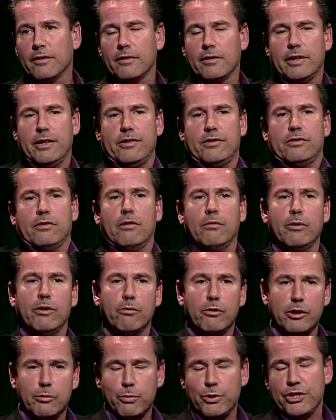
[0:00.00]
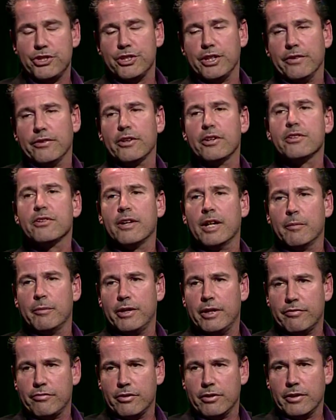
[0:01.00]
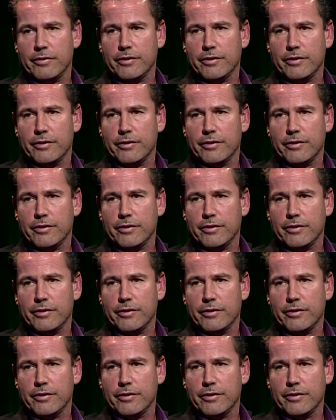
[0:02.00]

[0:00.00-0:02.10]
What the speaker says: And so we really appreciate their time and effort on